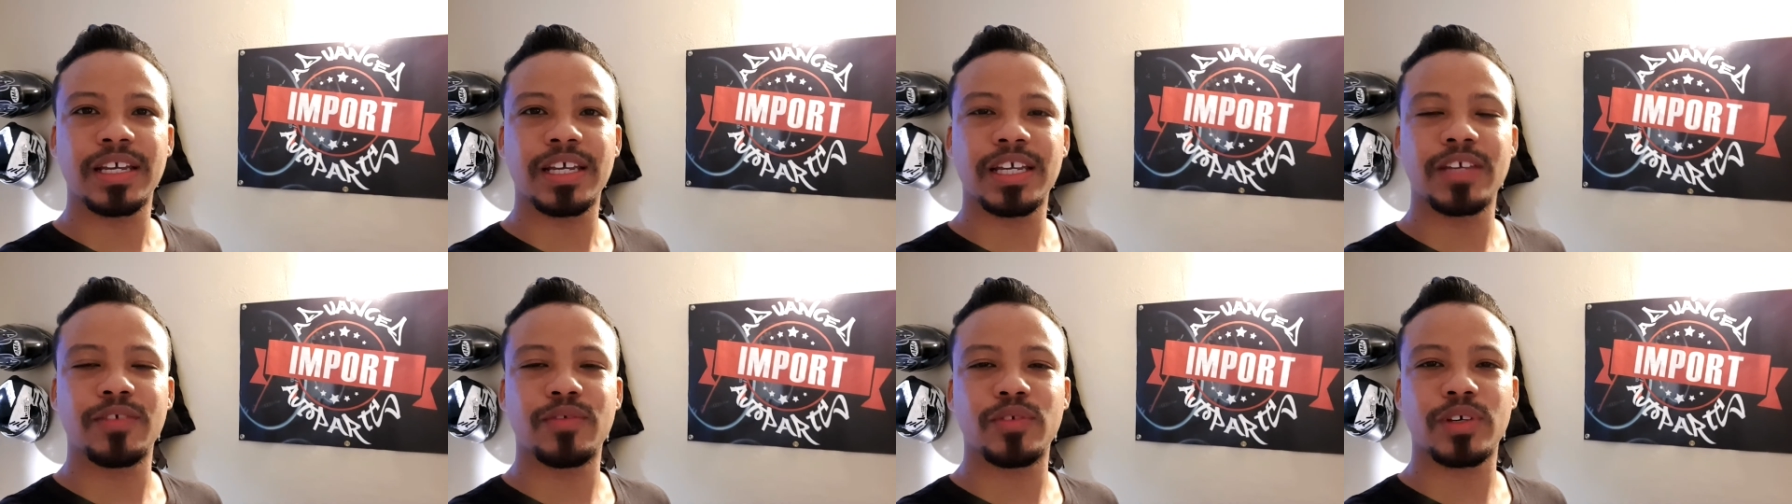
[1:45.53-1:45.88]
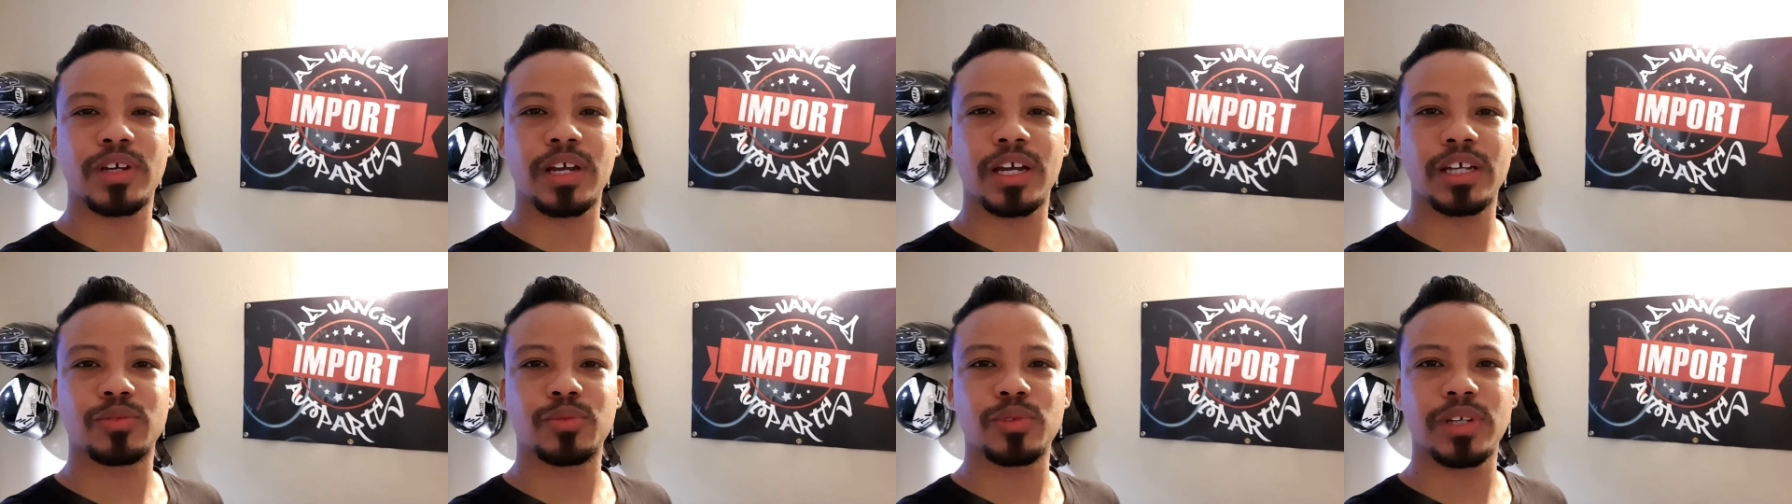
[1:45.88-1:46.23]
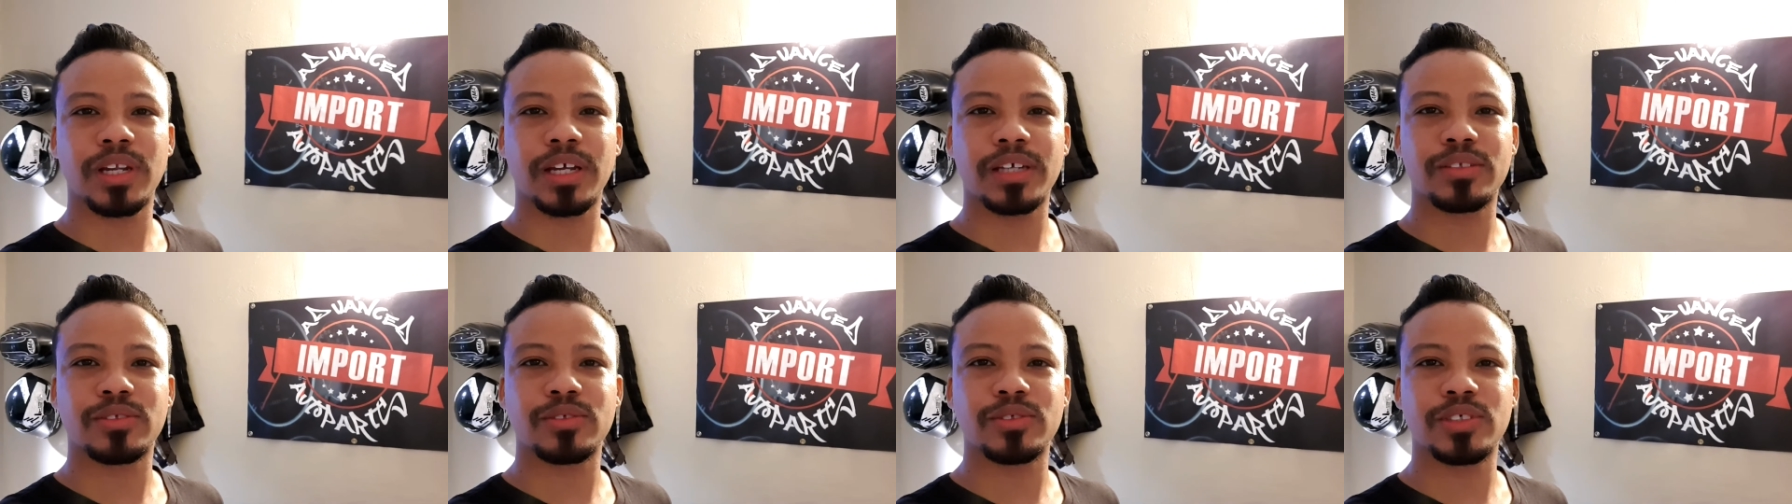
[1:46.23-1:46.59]
If you guys would
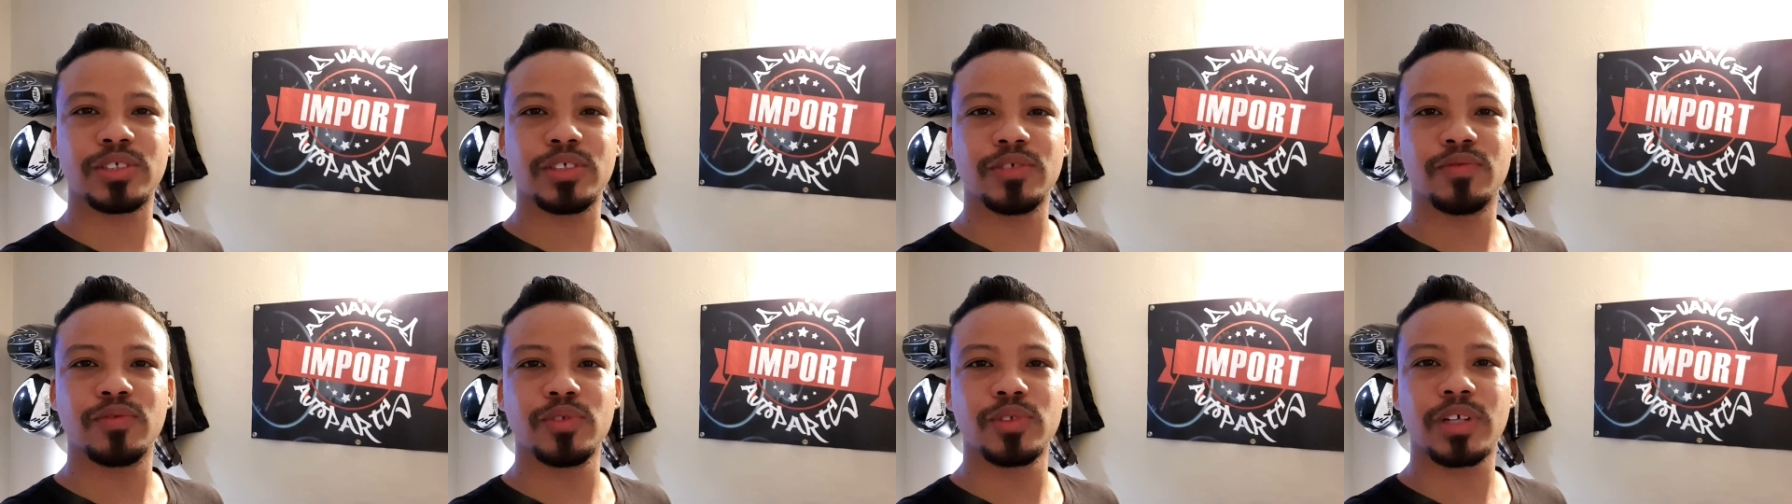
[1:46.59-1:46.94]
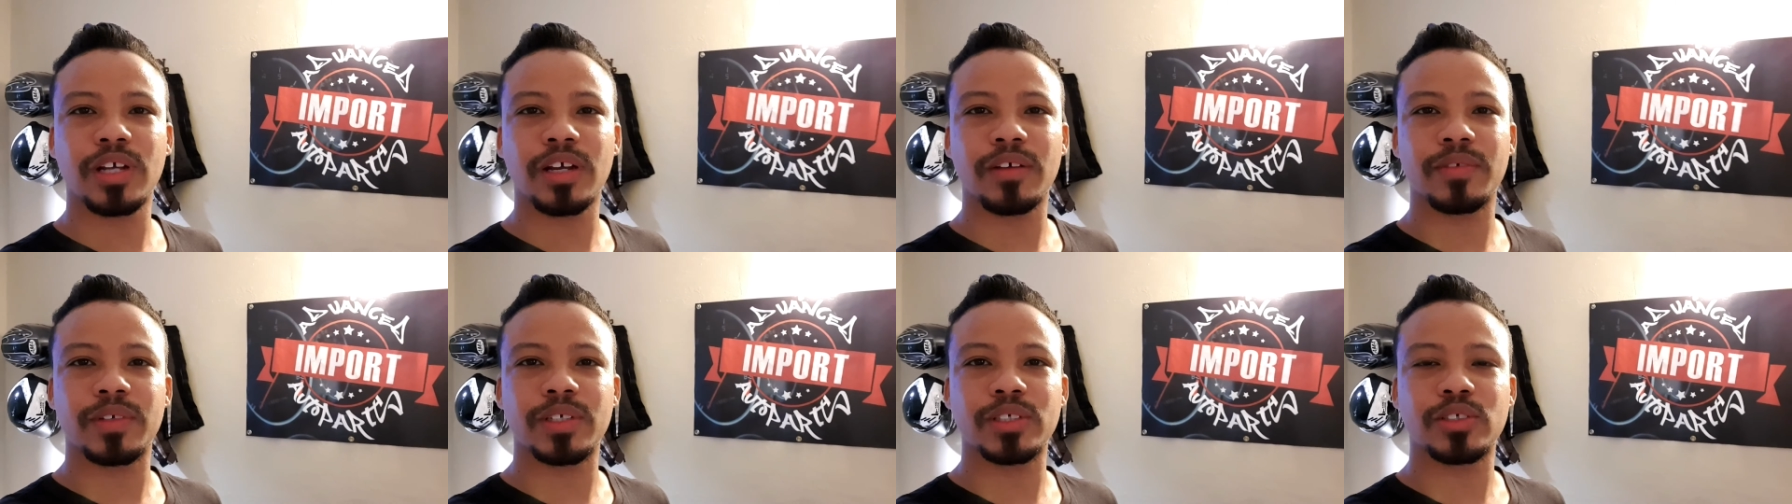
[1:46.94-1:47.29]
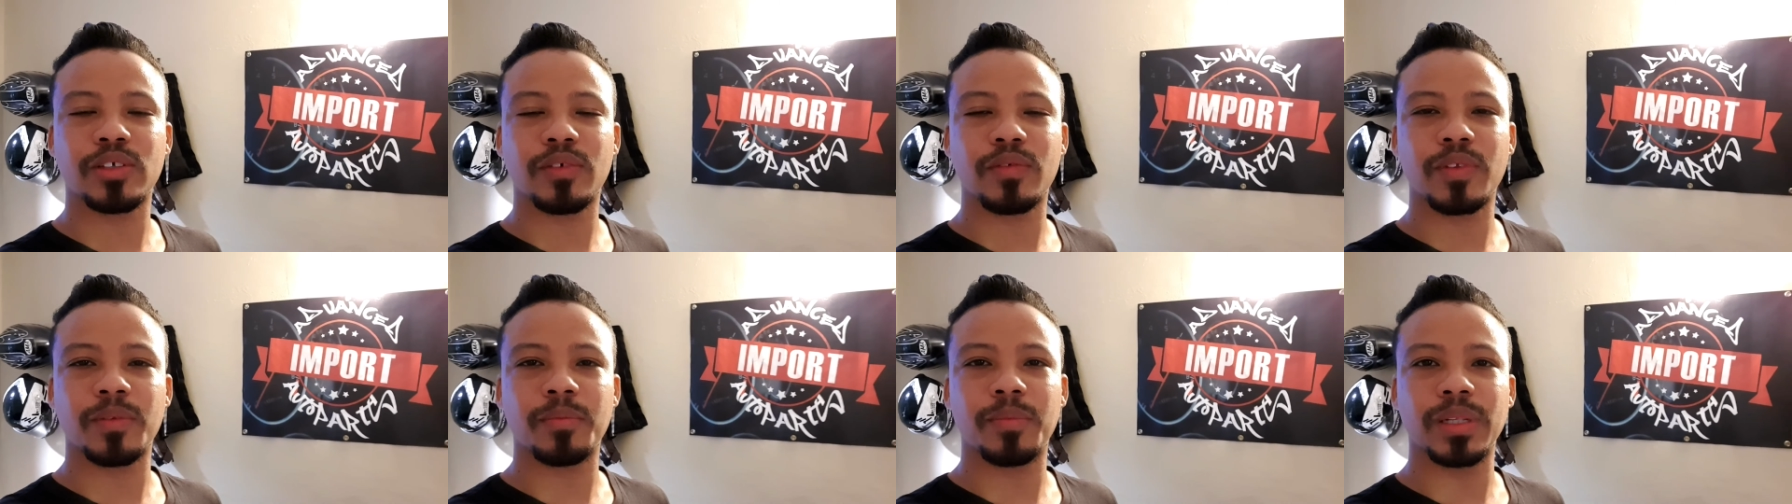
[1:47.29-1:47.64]
like to see full coverage
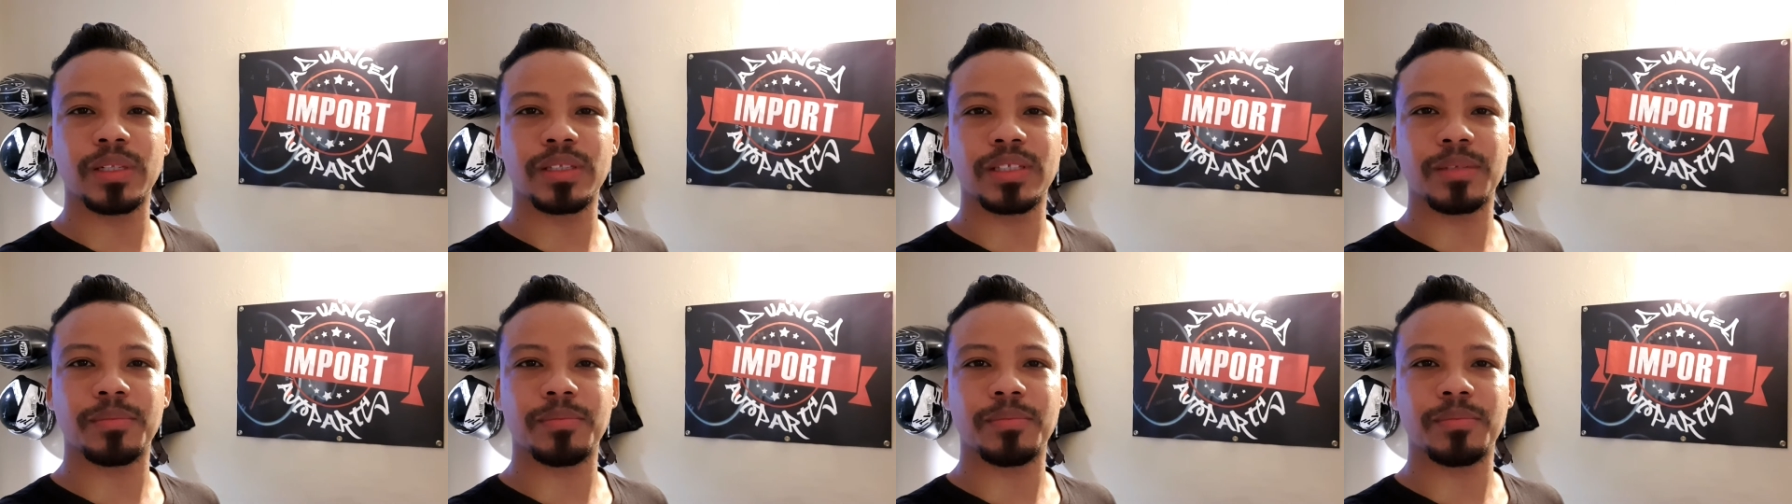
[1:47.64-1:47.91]
of the build,